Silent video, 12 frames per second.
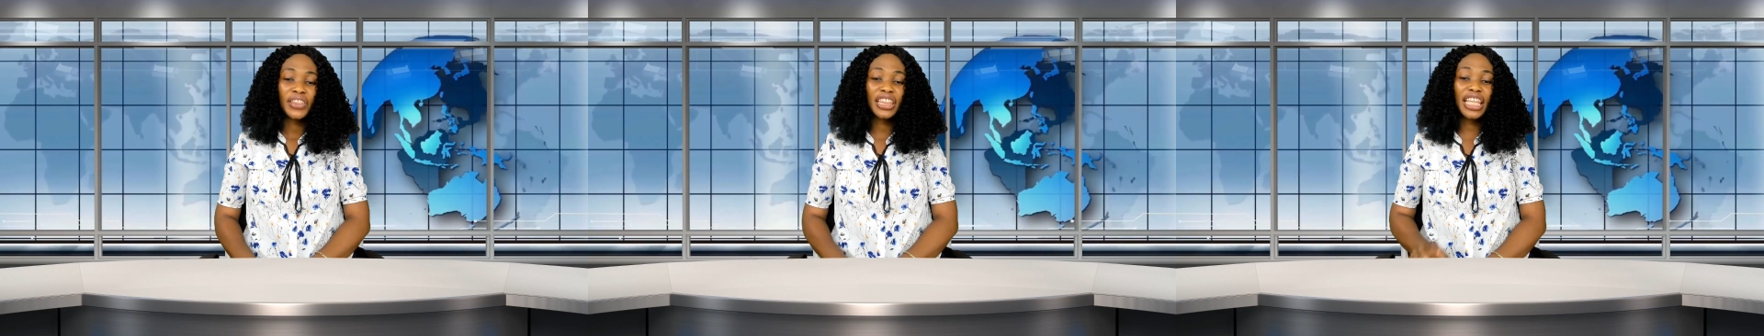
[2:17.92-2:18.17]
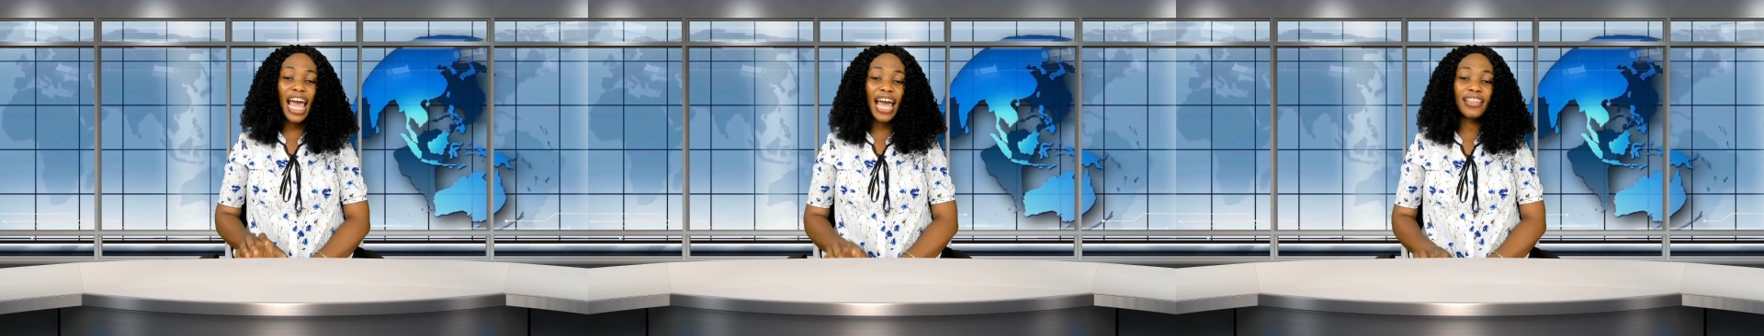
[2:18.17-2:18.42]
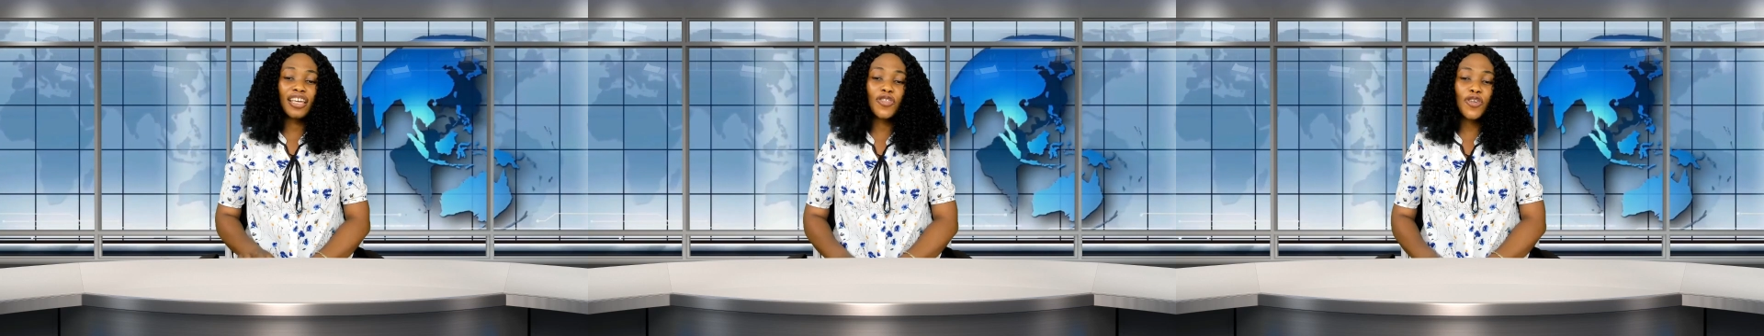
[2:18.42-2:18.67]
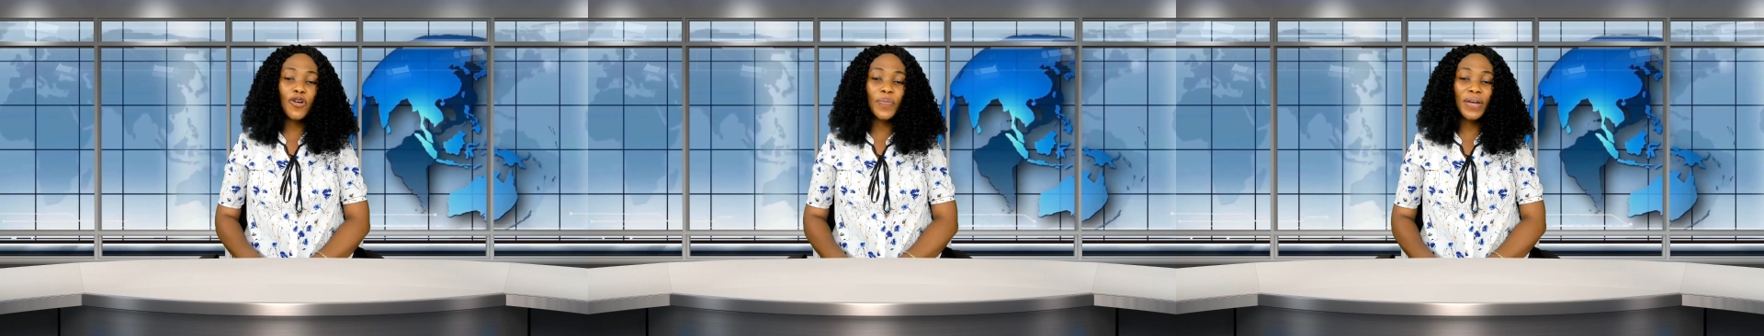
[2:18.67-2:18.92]
There, the
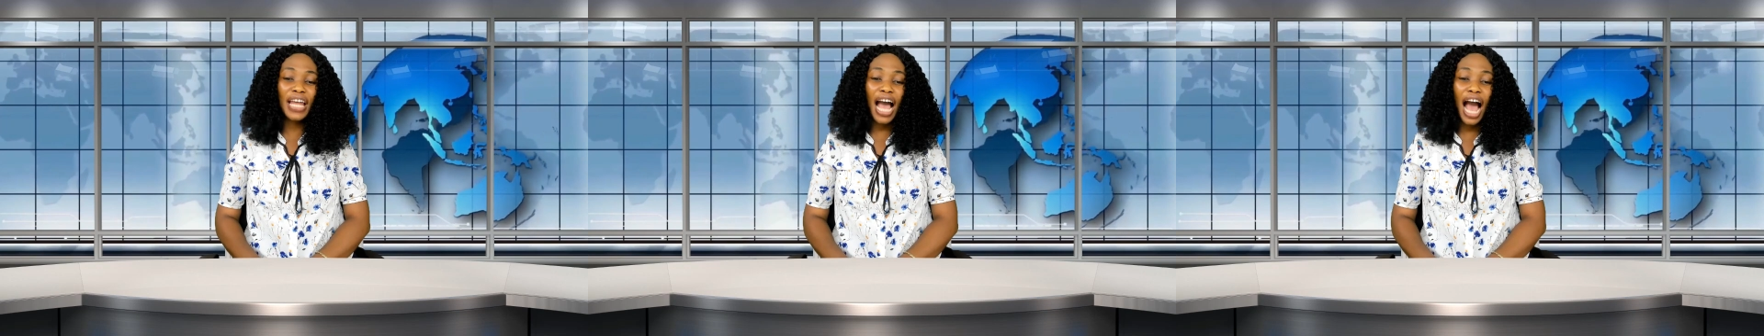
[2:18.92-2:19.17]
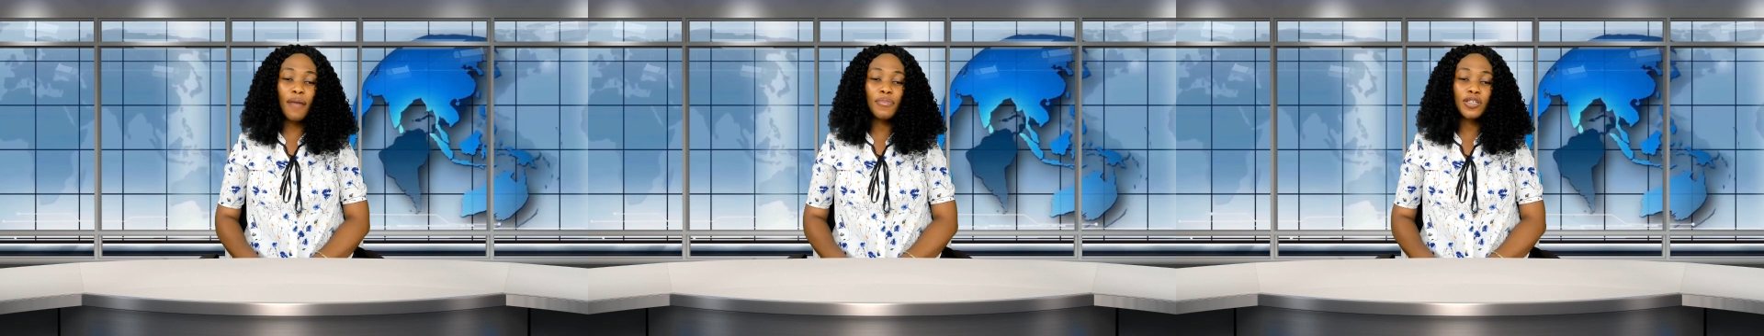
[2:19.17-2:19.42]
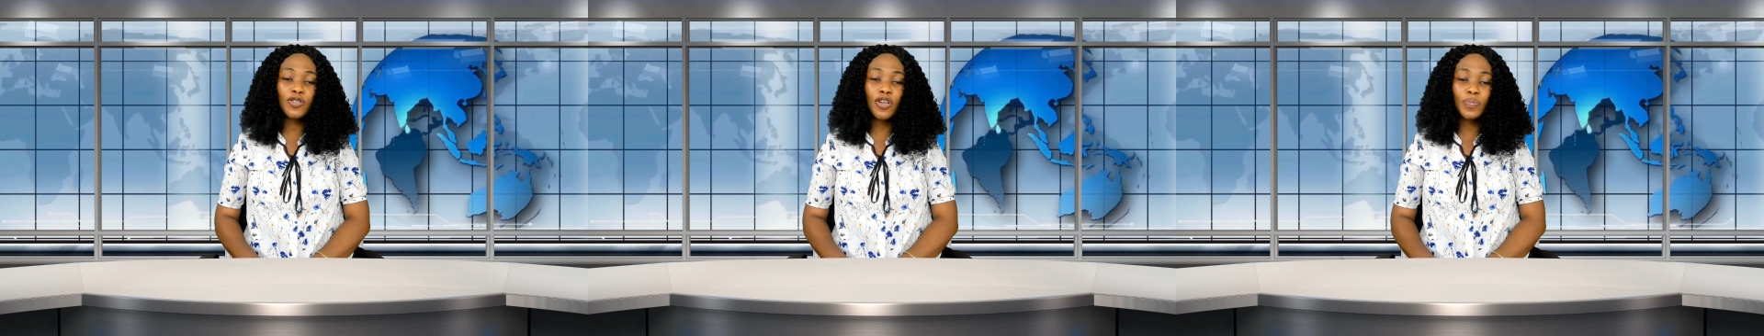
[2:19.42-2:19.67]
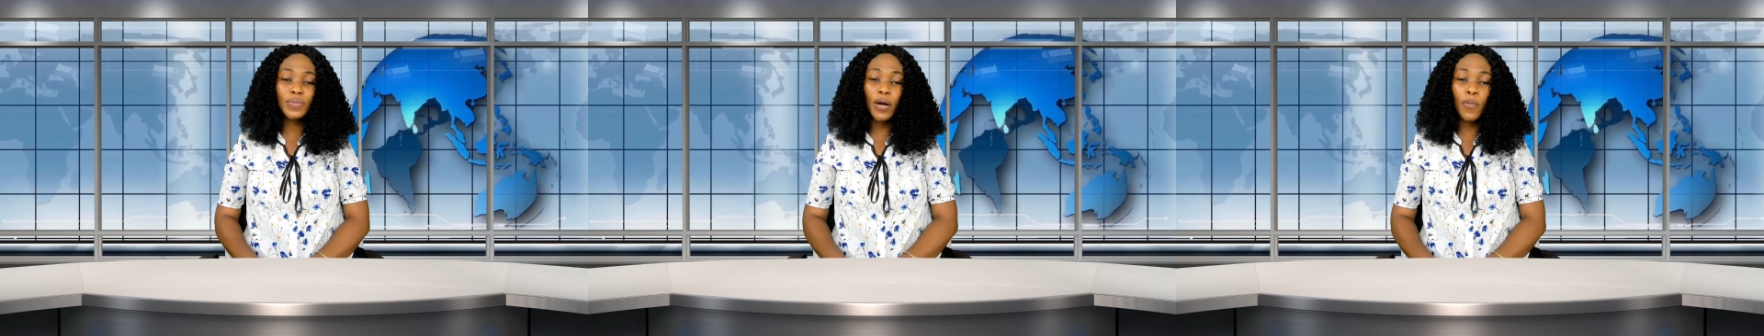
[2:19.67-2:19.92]
Ethiopian army
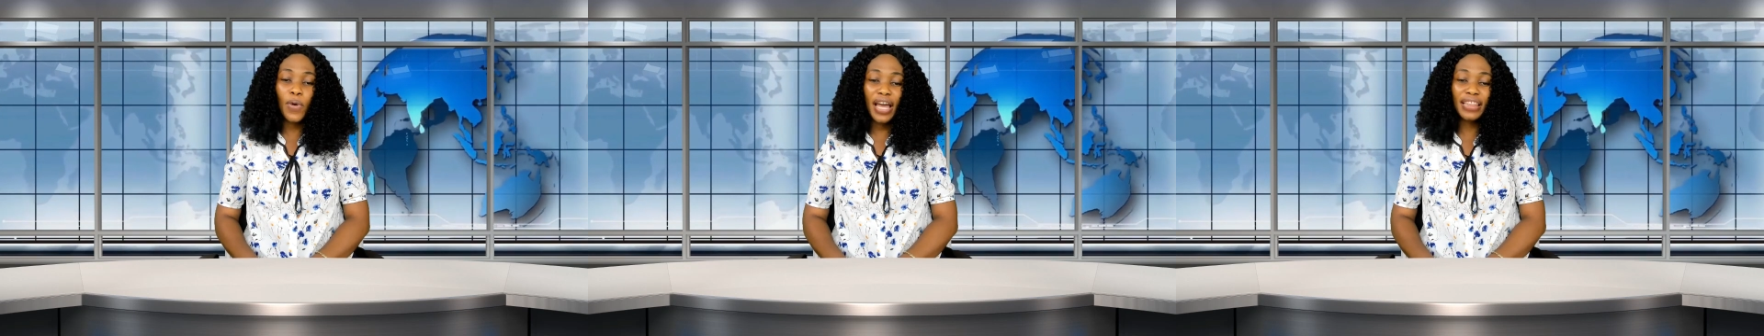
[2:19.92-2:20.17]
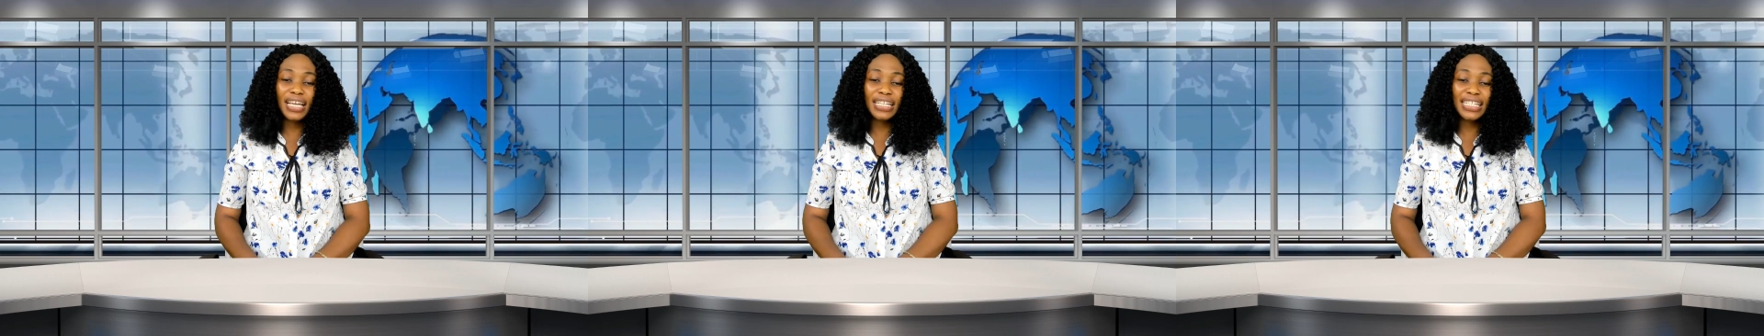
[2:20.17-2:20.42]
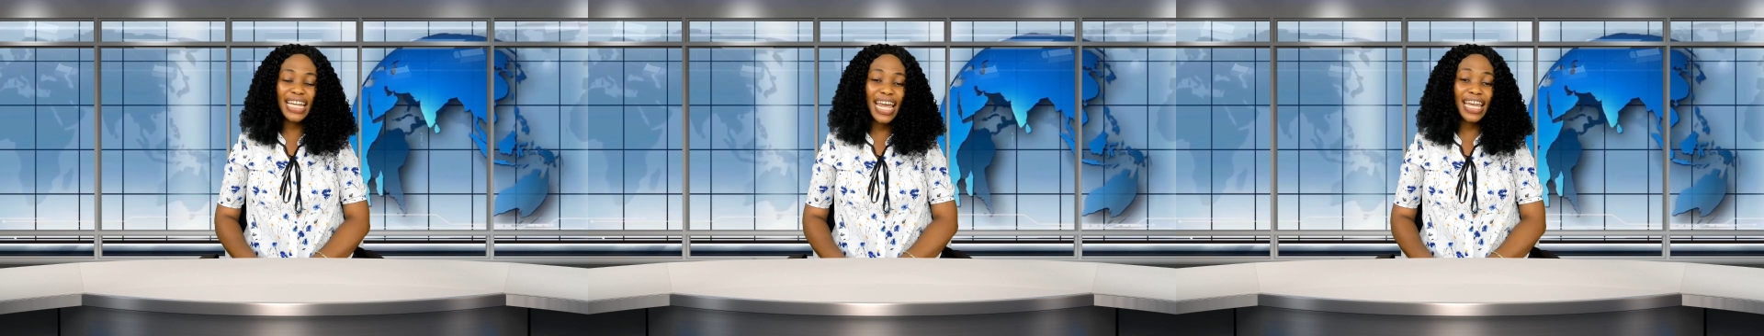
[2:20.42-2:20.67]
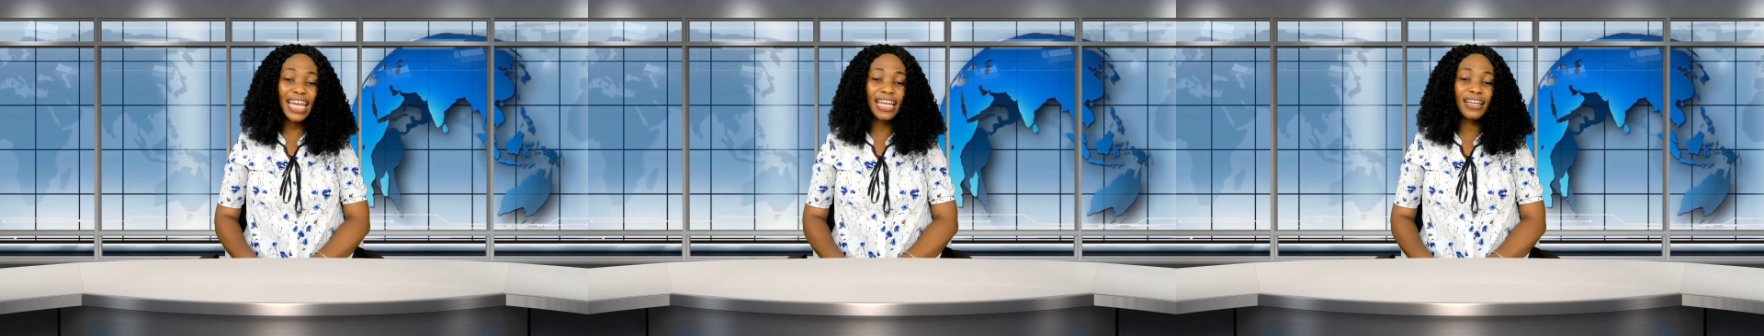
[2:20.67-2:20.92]
stopped aware that
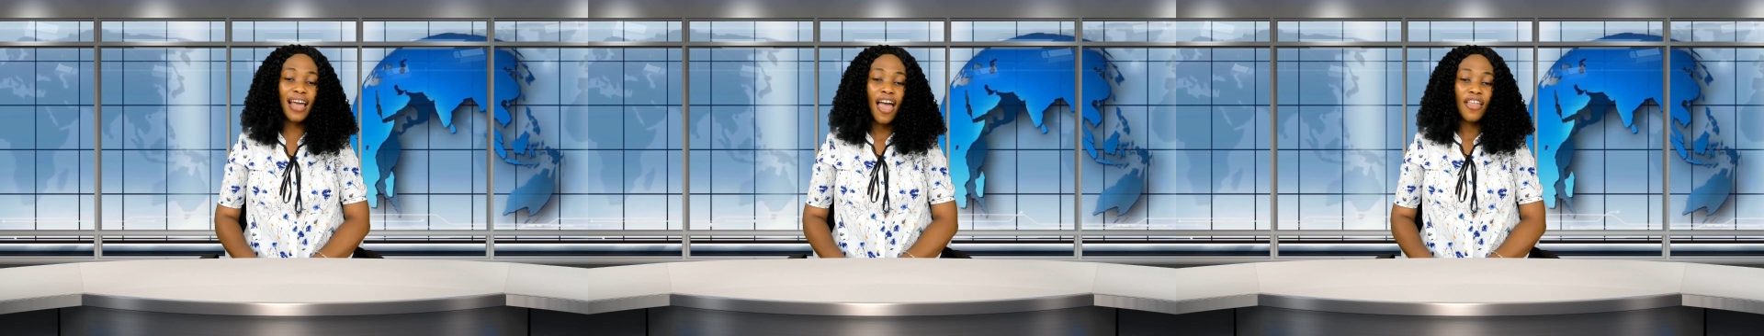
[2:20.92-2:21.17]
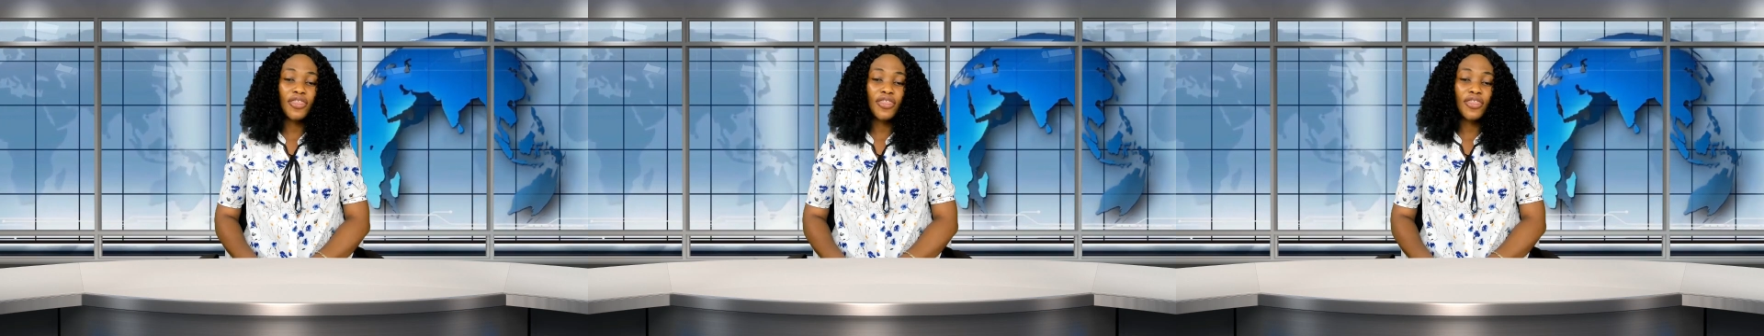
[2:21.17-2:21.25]
taking